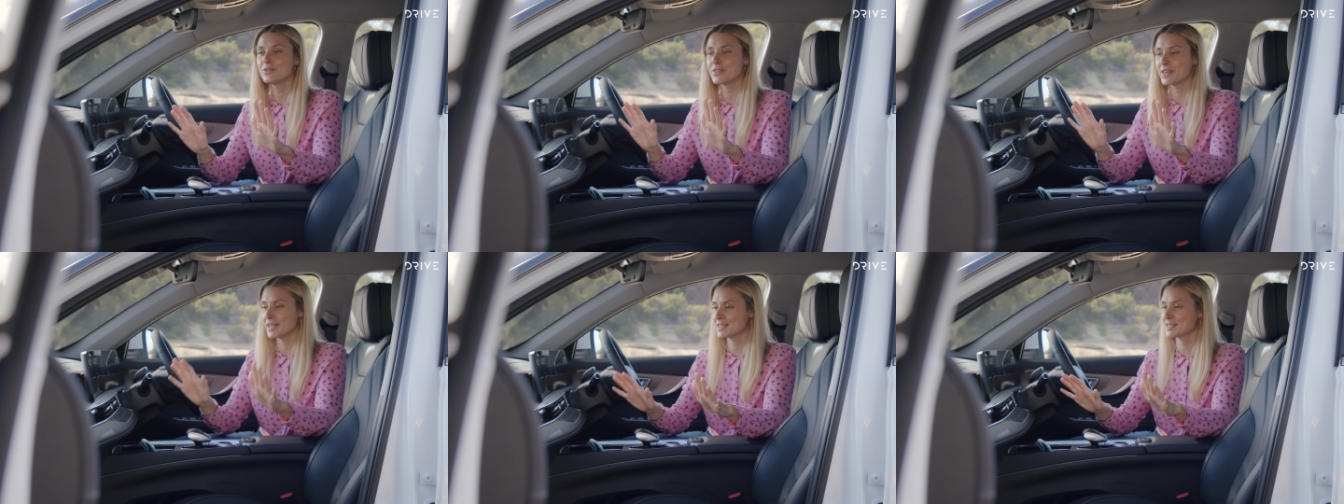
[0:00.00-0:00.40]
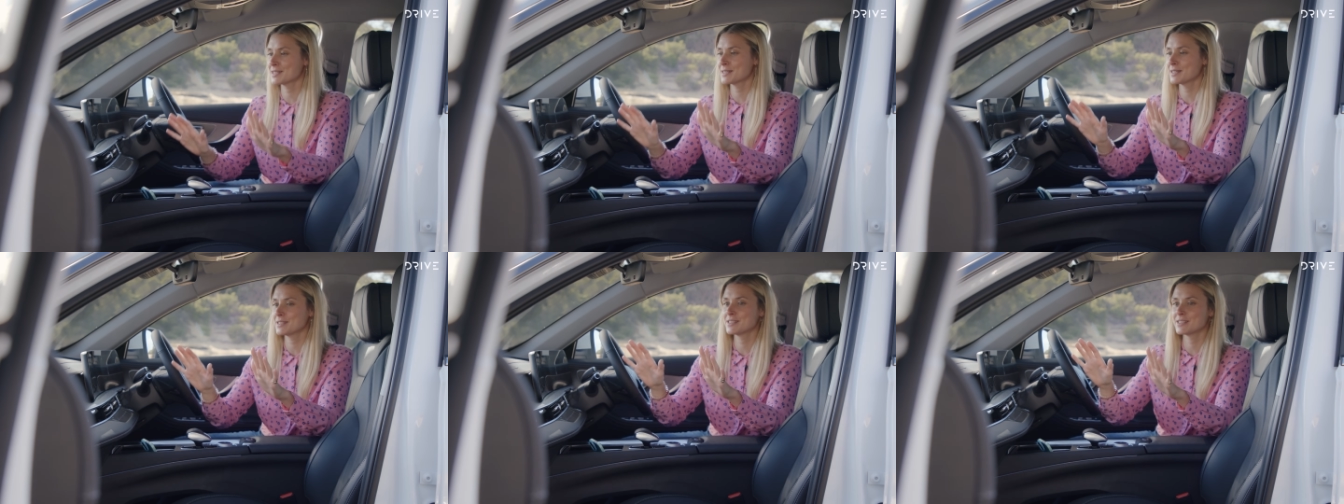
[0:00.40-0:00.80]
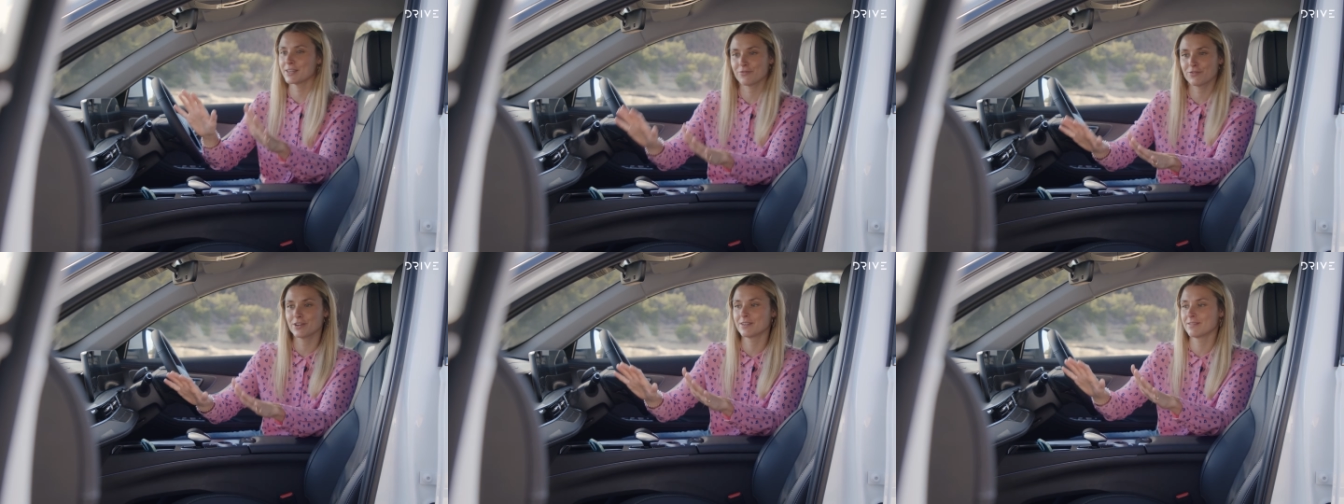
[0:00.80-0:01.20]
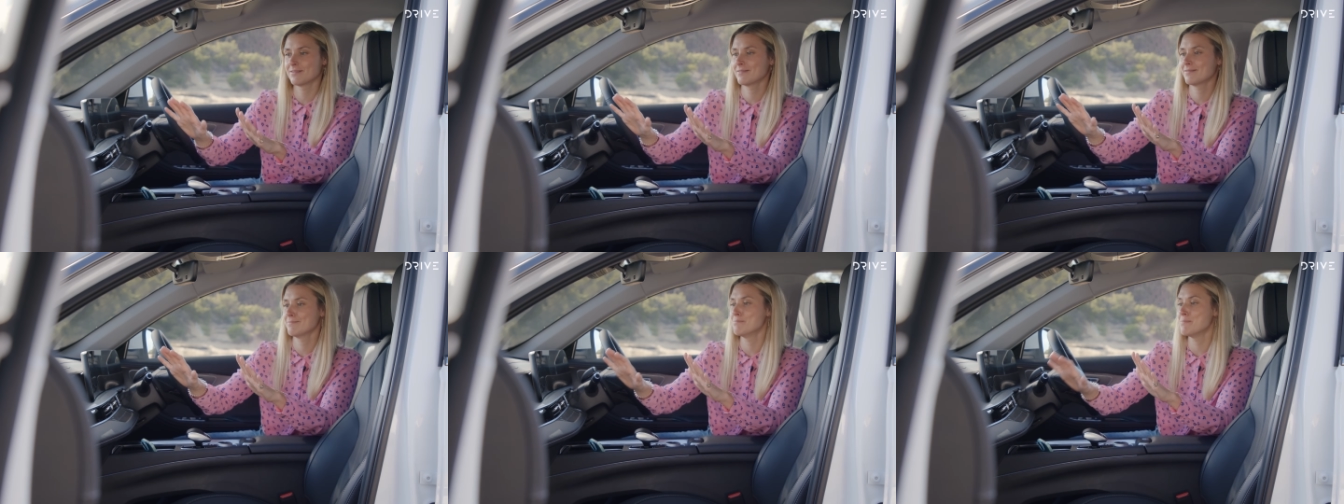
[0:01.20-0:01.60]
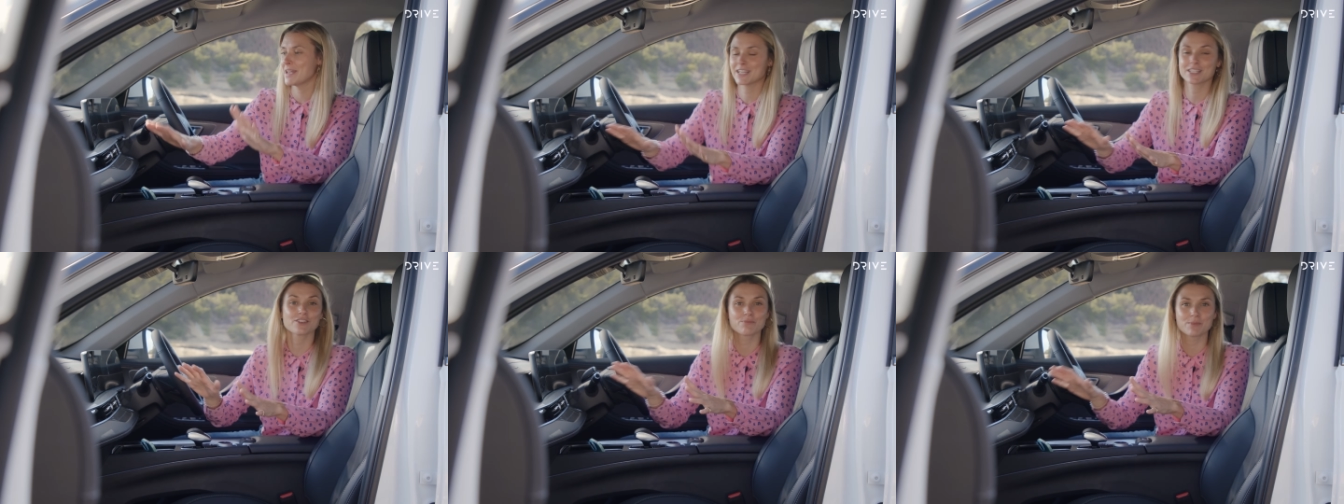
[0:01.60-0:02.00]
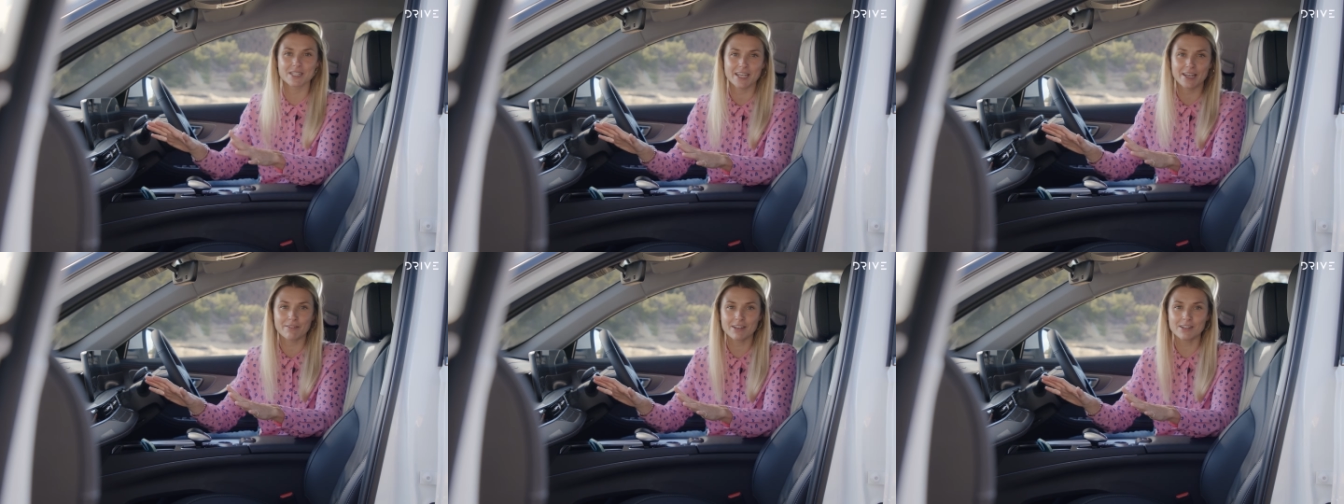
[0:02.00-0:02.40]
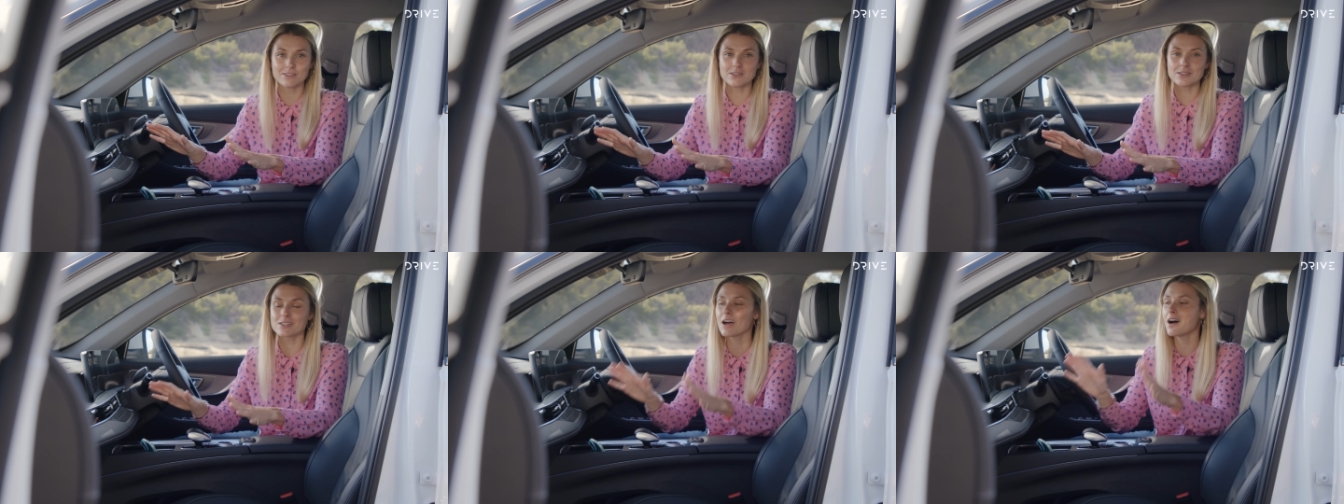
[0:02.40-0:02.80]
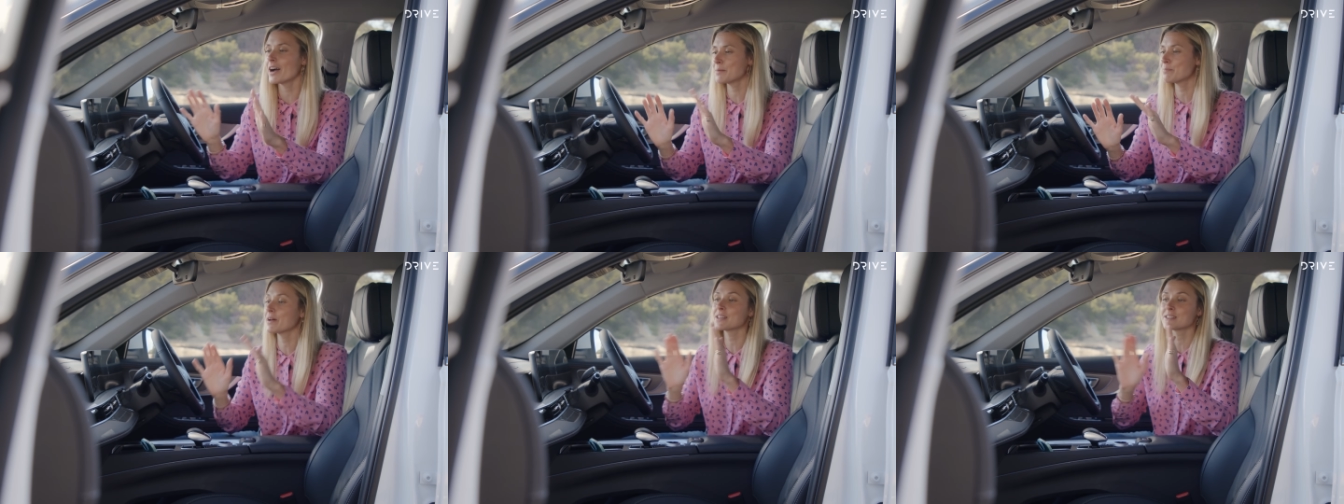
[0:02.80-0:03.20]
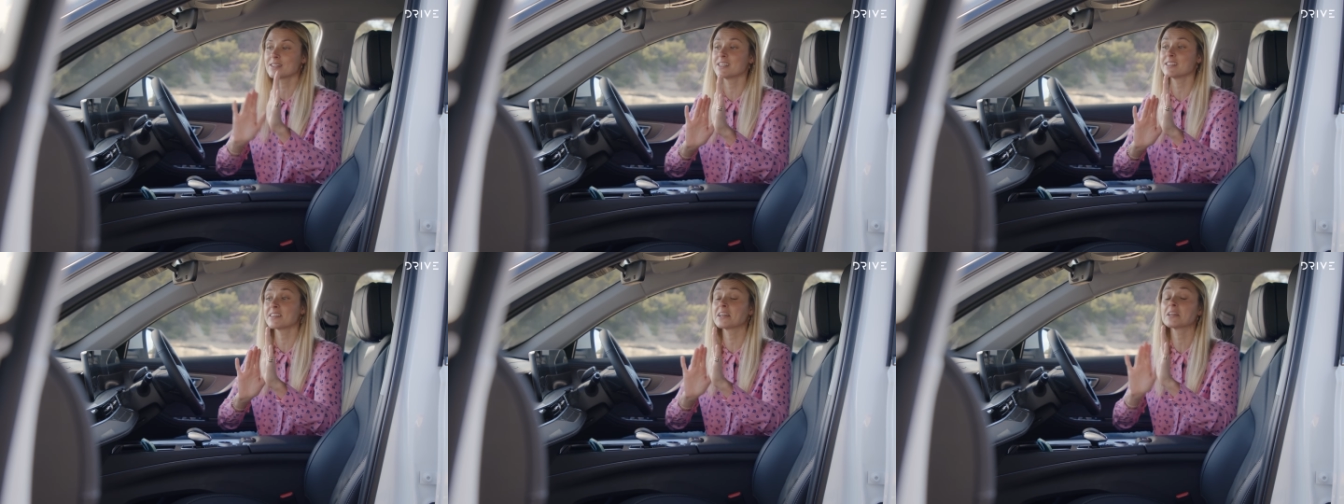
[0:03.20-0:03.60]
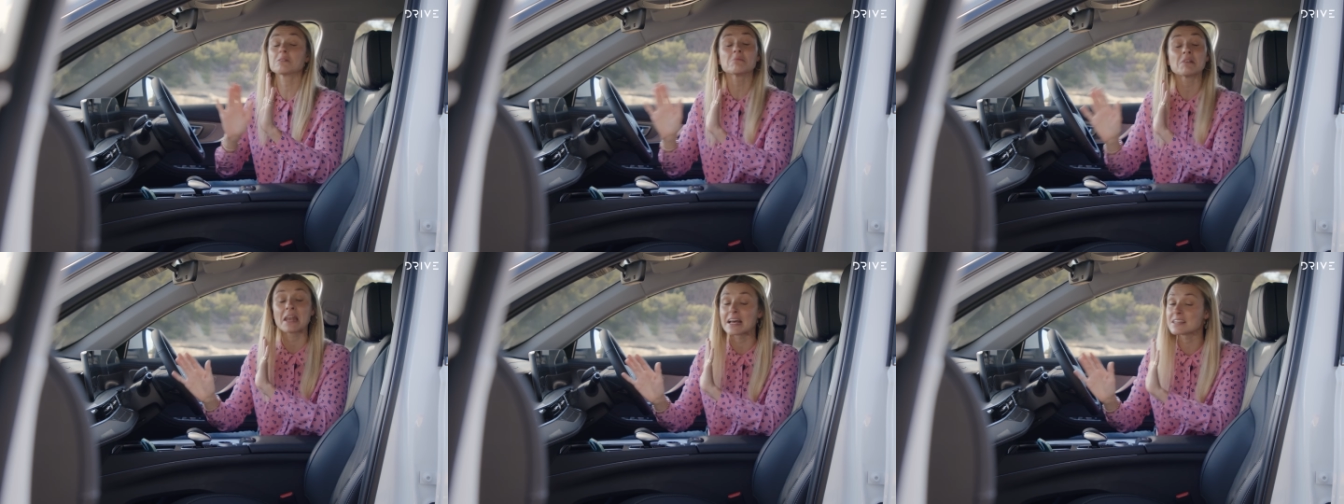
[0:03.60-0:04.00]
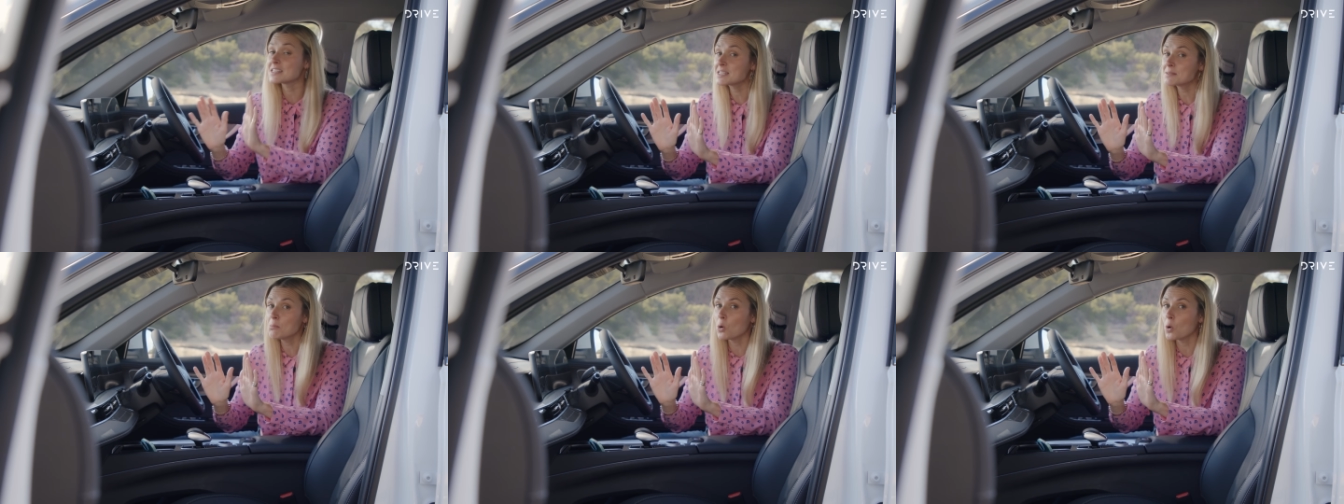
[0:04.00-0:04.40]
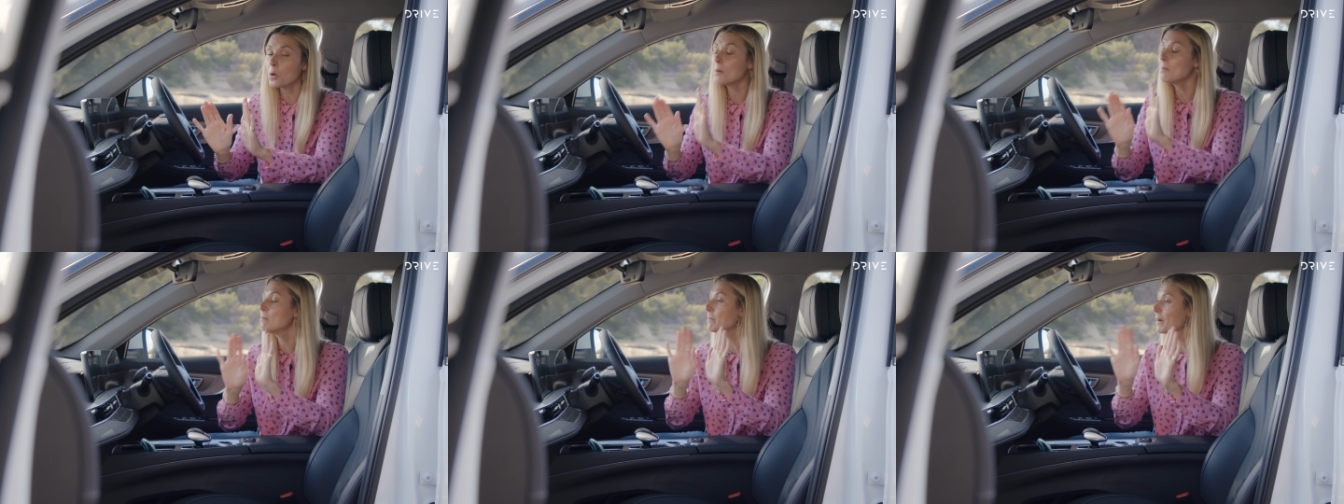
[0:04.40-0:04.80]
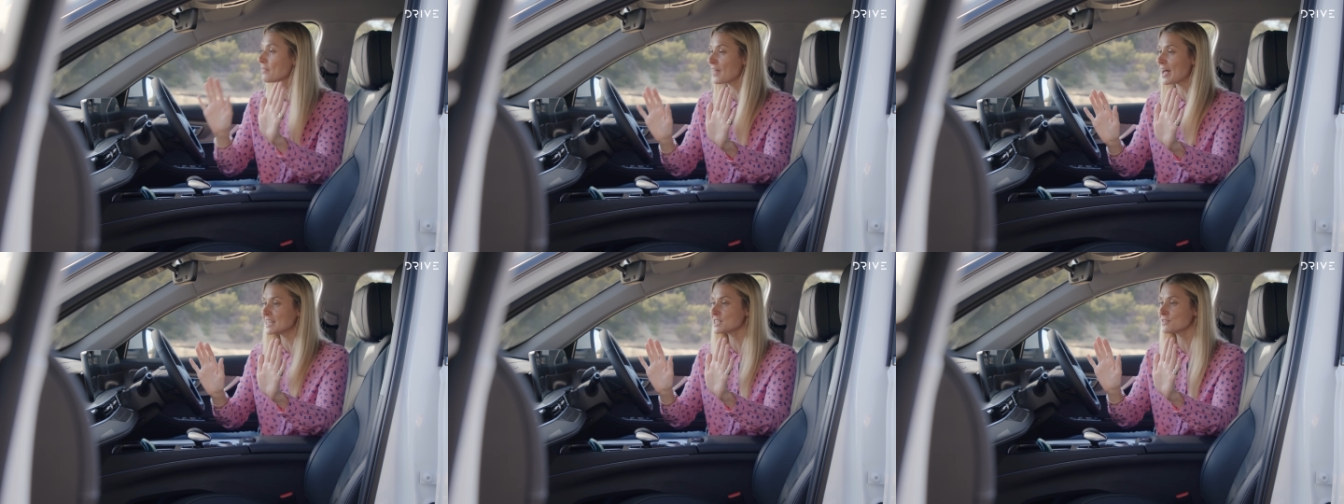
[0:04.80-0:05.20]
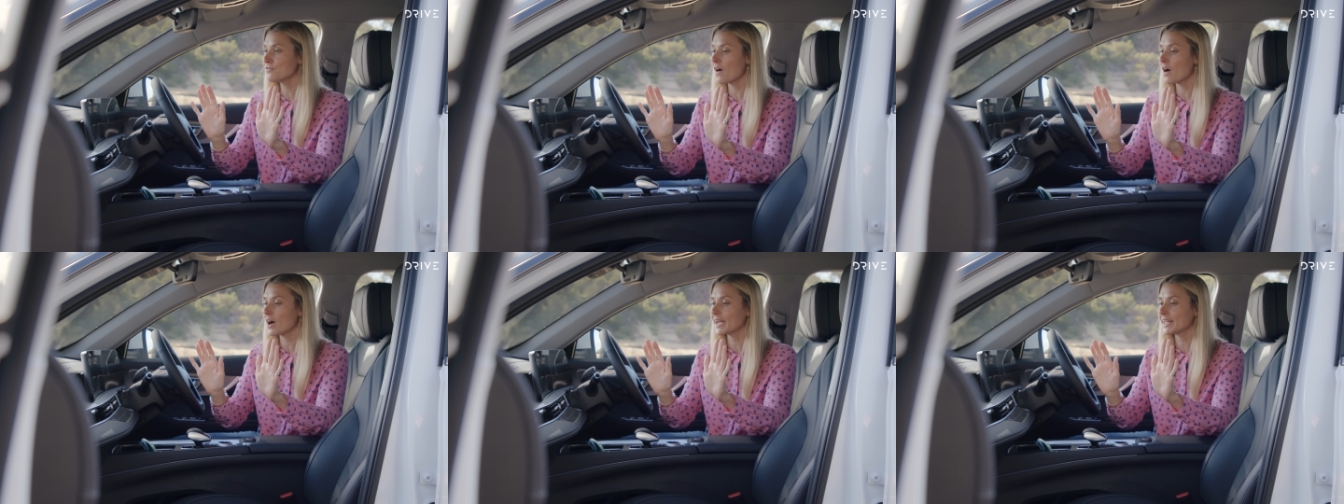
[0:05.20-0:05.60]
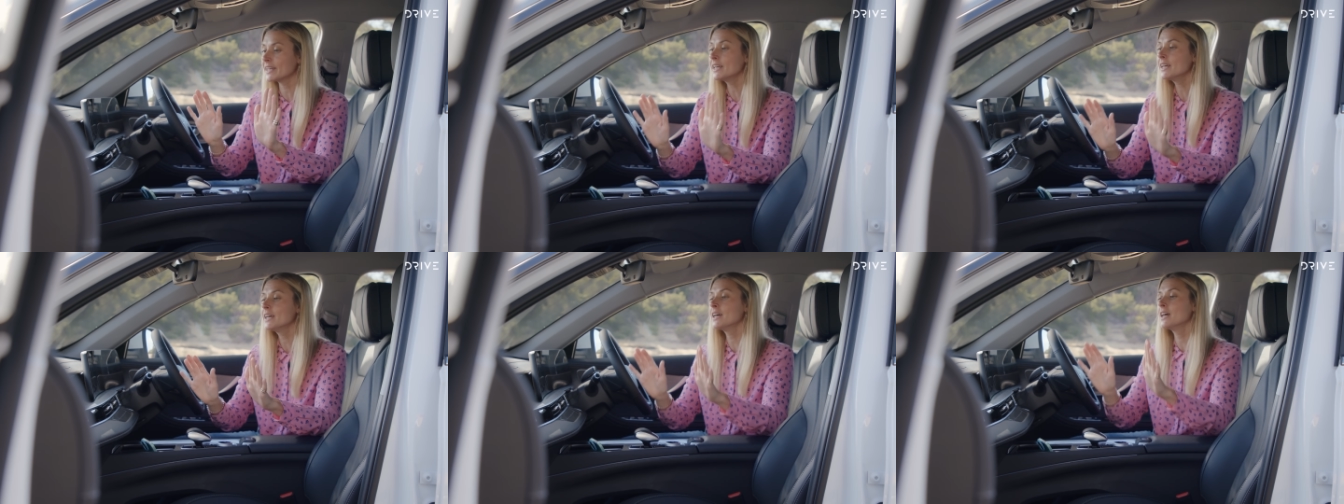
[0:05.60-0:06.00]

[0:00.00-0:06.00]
this different mix of materials. I personally think less is more, but that's fine.